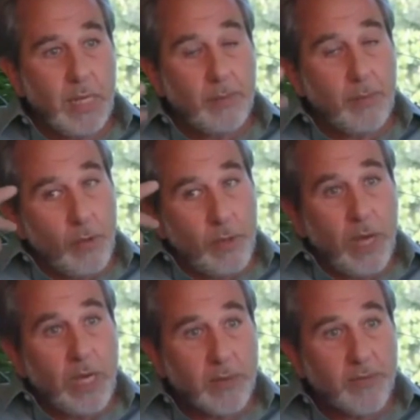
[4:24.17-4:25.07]
and I'm doing
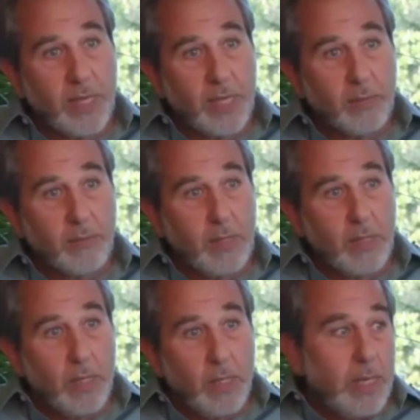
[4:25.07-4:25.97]
positive thinking,
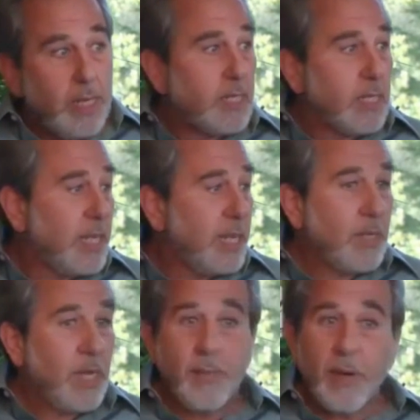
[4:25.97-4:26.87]
and at the same
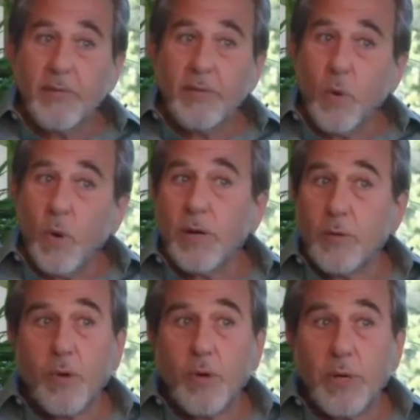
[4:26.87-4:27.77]
time I've
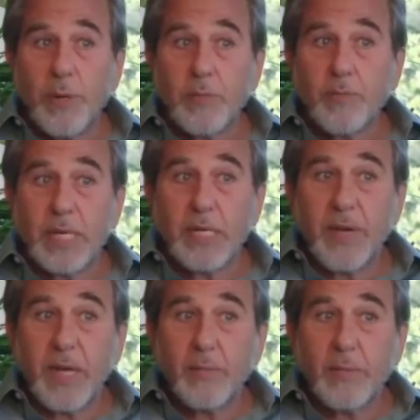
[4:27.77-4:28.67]
acquired programs in my
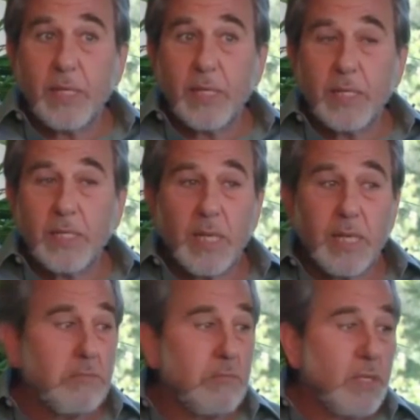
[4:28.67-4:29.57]
development that
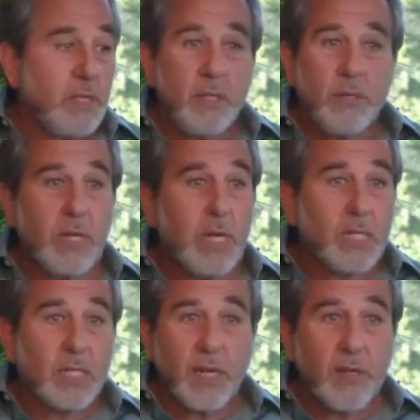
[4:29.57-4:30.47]
said you're not
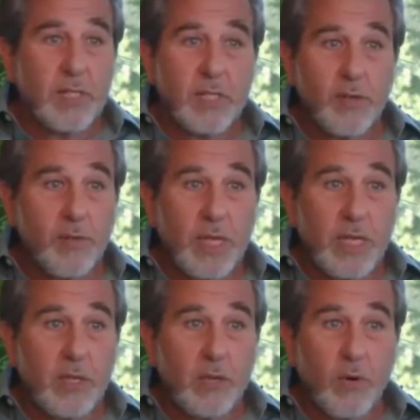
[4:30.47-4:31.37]
as healthy as you
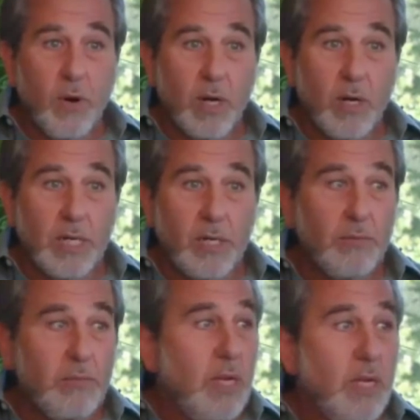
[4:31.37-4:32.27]
think you are,
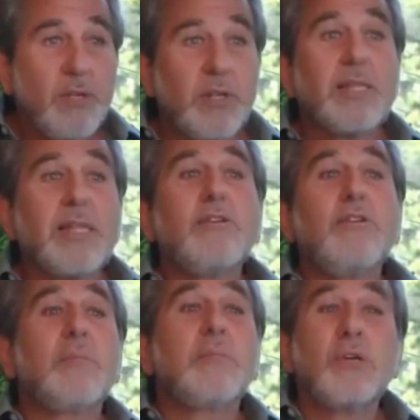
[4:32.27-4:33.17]
and you're not that
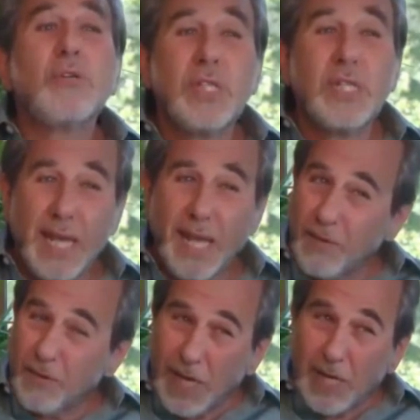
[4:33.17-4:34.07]
good a person to have
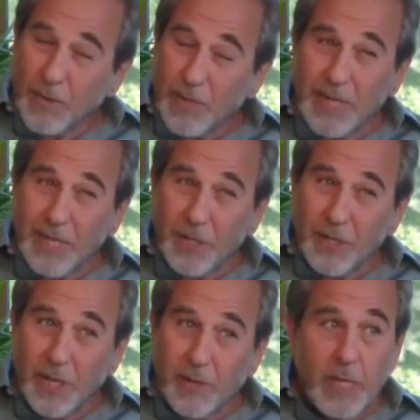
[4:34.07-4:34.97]
those kind of
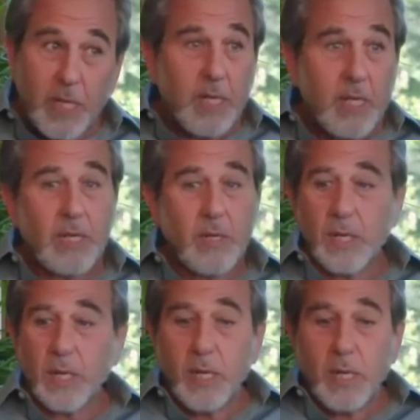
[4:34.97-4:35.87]
relationships, then
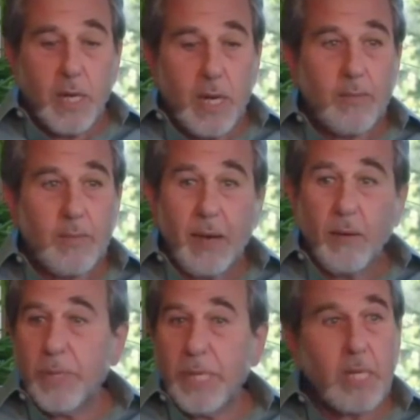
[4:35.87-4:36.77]
look, I'm now
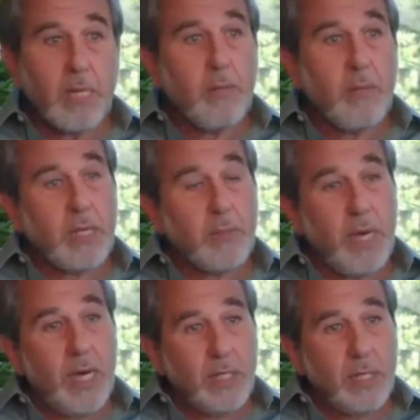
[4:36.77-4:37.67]
pitting my
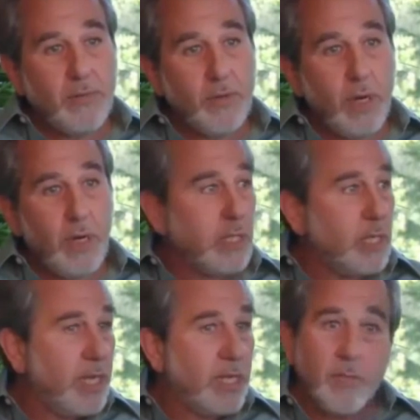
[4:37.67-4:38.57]
positive thoughts
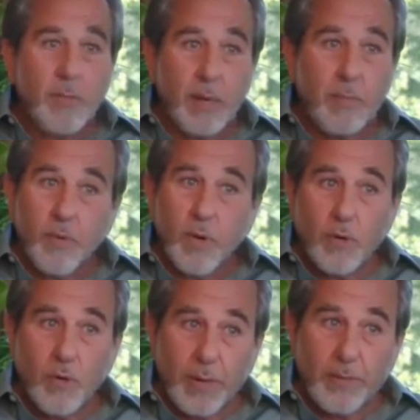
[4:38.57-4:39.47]
against my
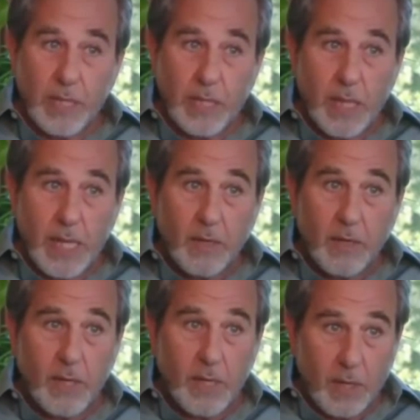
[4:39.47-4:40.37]
programs, and
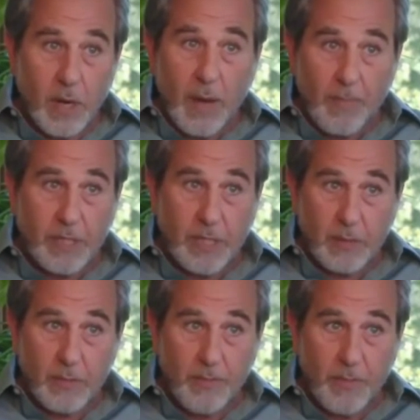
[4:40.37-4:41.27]
they're
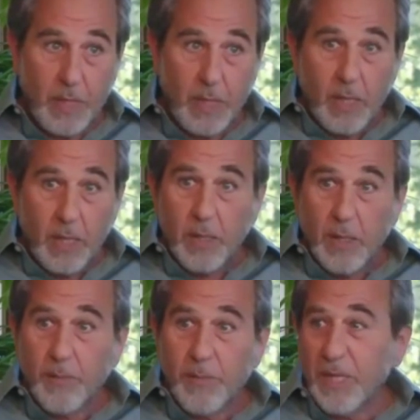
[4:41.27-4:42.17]
opposite.
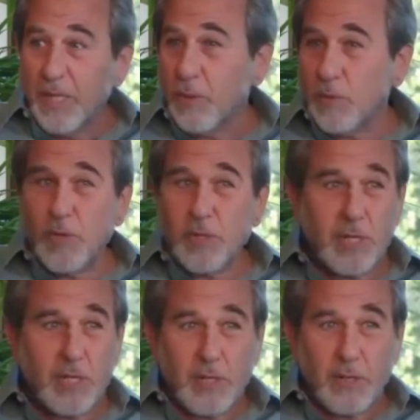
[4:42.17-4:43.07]
But this one works
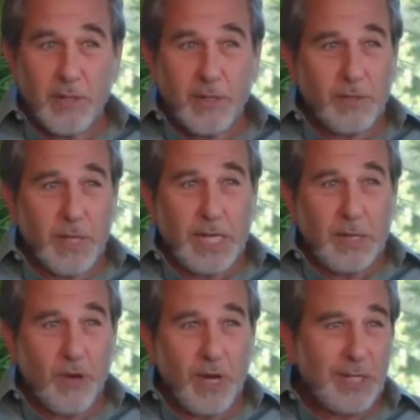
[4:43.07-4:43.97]
on a little tiny
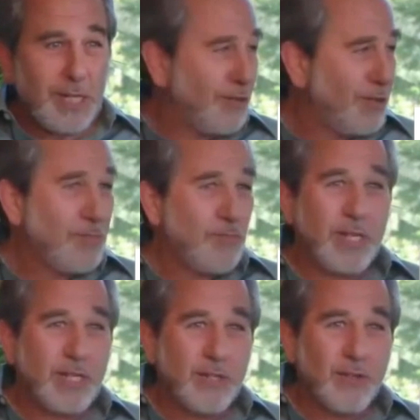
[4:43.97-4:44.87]
processor, and this
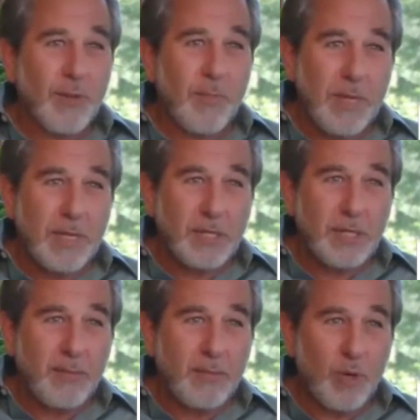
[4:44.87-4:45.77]
processor is 1,000,000
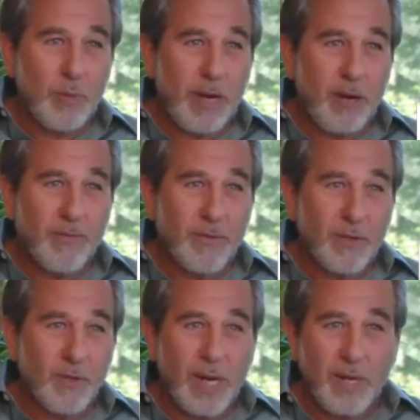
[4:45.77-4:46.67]
times more powerful.
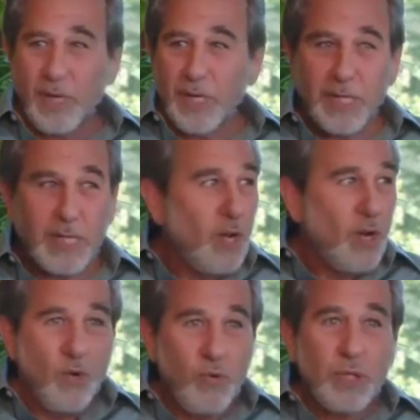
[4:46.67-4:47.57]
So right away it's like,
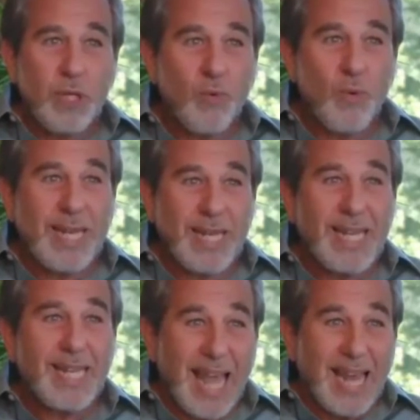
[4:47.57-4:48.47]
who's going to win
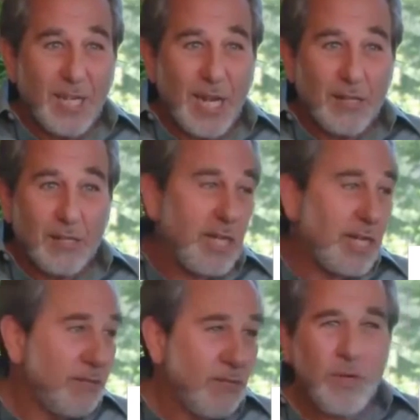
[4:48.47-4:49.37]
in that challenge? The
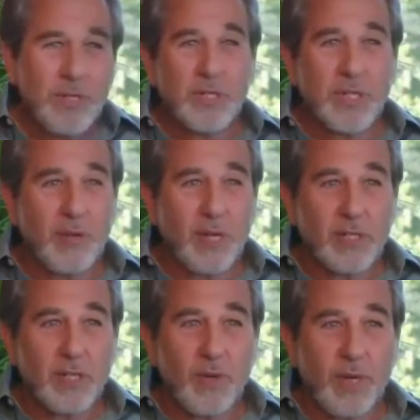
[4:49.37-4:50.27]
answer, of course, the
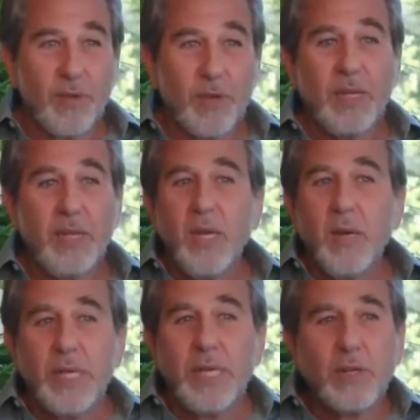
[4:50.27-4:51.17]
subconscious is going to win. Okay,
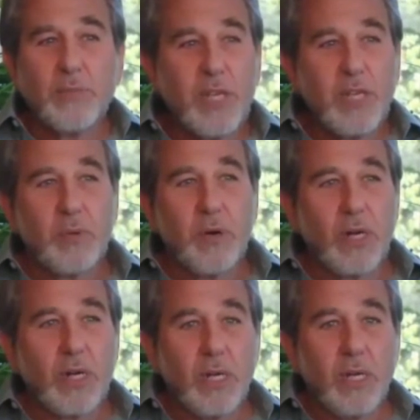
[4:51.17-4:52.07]
but here comes the other
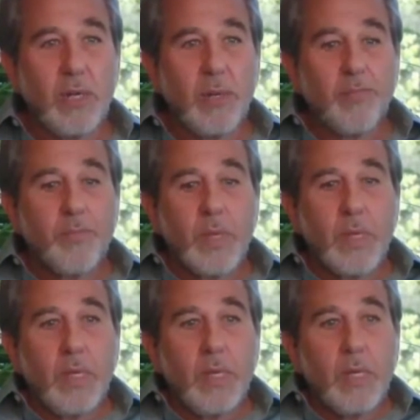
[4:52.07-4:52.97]
part.
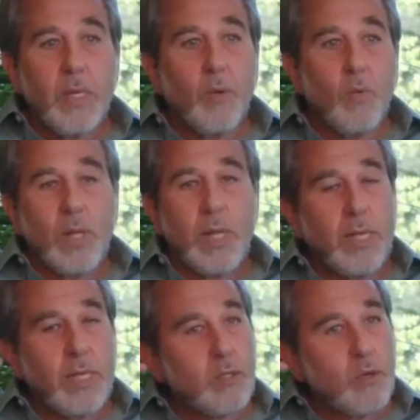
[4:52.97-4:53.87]
While I
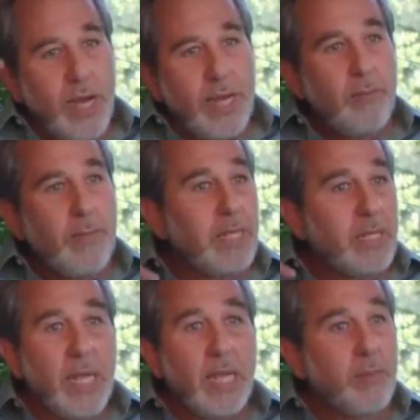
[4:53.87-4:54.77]
can try to
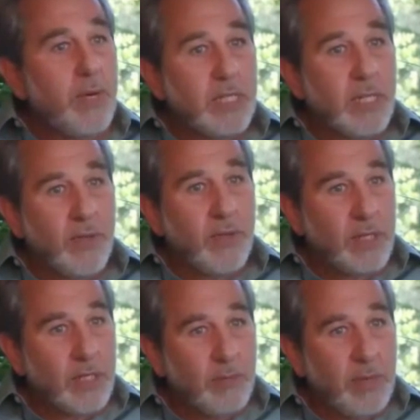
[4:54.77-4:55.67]
maintain positive
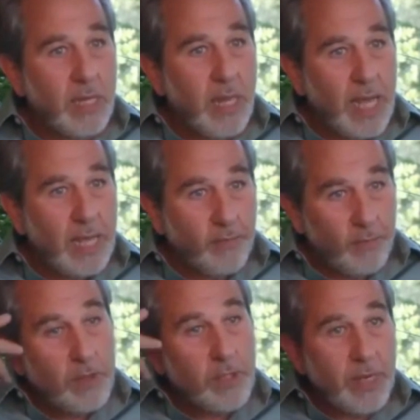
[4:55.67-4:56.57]
thoughts in my life
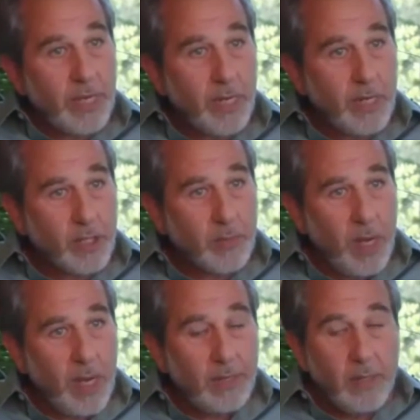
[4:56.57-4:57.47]
using my conscious
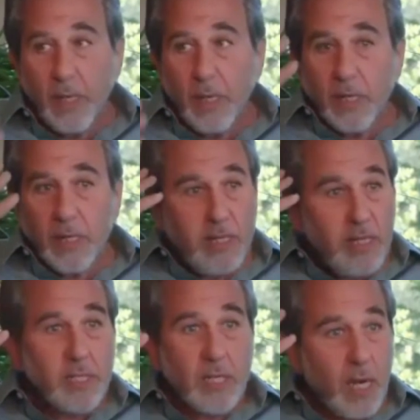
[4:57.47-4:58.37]
mind,
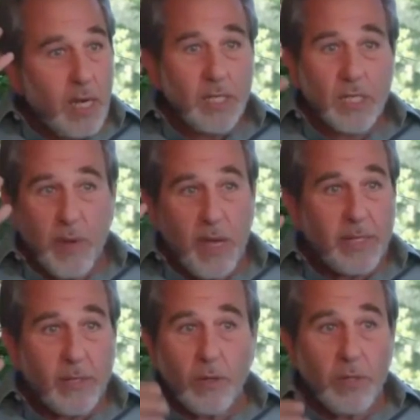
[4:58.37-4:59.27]
this conscious
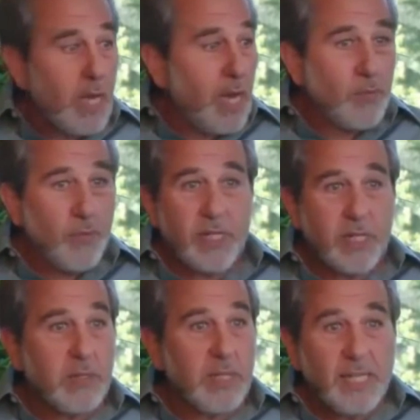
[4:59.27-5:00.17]
mind only
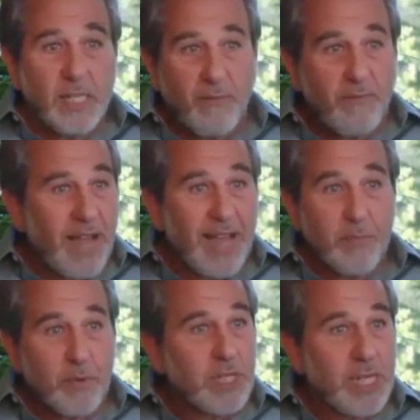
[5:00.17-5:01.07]
operates less than
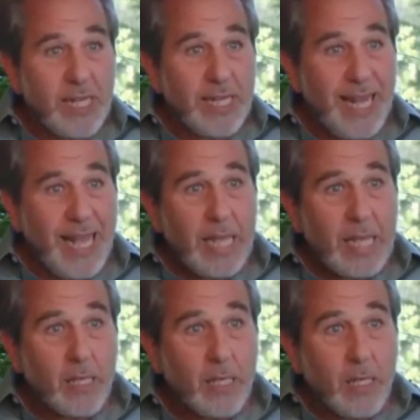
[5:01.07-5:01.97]
5% of the
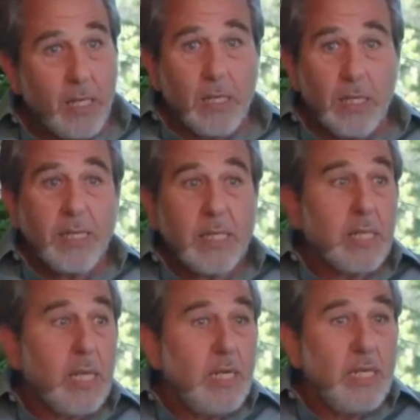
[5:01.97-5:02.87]
day. That says